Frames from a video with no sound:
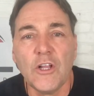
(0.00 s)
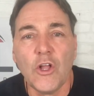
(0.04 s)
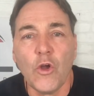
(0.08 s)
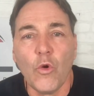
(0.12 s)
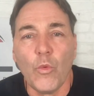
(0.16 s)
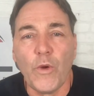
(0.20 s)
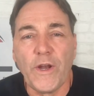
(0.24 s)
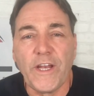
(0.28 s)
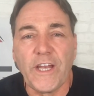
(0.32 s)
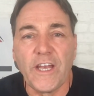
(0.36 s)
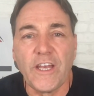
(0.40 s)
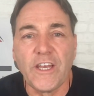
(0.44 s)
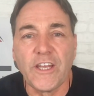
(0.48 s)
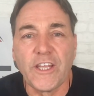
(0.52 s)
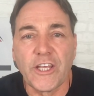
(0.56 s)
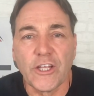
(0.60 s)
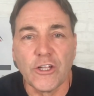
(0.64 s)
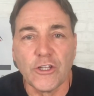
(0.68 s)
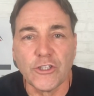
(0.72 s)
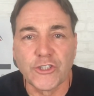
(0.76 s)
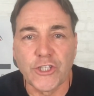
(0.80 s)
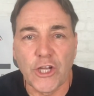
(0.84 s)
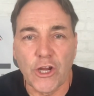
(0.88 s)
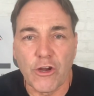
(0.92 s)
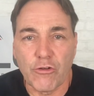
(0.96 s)
We didn't
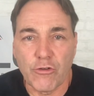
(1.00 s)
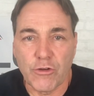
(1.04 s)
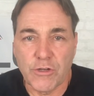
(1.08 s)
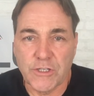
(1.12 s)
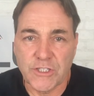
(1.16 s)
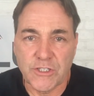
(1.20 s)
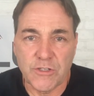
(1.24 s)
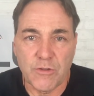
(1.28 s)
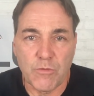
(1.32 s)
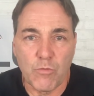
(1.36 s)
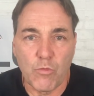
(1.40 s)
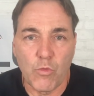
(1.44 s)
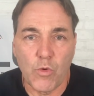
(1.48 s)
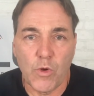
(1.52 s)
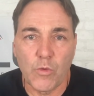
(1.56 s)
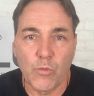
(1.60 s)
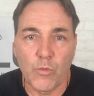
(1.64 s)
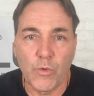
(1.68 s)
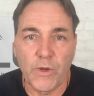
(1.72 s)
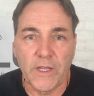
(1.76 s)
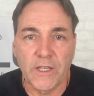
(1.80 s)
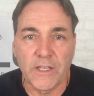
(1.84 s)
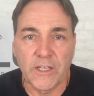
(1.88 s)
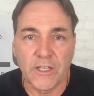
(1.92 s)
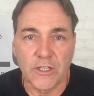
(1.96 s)
kill terrorism when
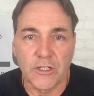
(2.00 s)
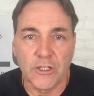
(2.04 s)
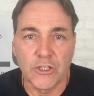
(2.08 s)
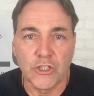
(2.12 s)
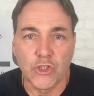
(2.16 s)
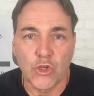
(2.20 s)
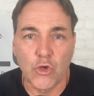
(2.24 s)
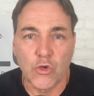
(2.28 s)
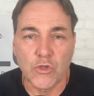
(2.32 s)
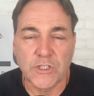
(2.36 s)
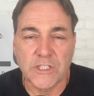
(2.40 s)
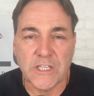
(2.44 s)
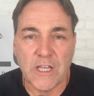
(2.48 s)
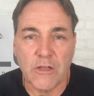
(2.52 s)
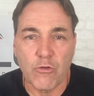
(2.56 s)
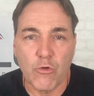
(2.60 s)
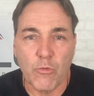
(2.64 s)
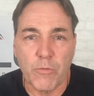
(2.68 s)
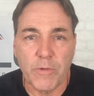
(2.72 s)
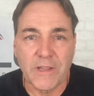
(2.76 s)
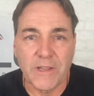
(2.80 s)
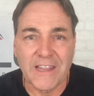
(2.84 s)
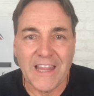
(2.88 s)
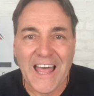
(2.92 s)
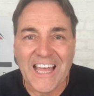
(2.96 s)
we killed Osama
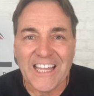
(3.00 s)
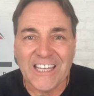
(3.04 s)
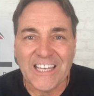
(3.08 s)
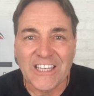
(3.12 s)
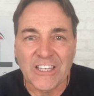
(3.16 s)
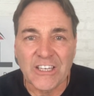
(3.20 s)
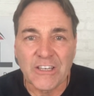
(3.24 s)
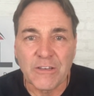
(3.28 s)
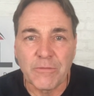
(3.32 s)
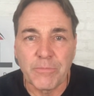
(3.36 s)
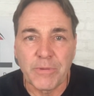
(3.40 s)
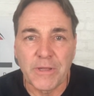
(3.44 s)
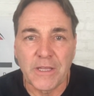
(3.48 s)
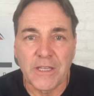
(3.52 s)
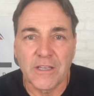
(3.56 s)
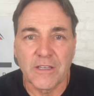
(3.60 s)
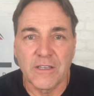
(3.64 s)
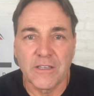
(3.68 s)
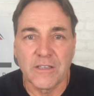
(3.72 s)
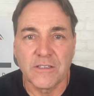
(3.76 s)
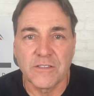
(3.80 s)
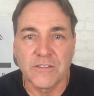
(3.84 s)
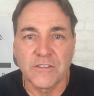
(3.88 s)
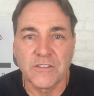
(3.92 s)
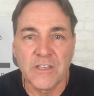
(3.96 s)
bin Laden
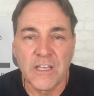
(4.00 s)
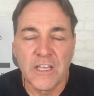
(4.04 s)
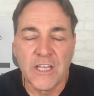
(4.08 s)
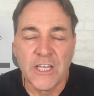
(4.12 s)
because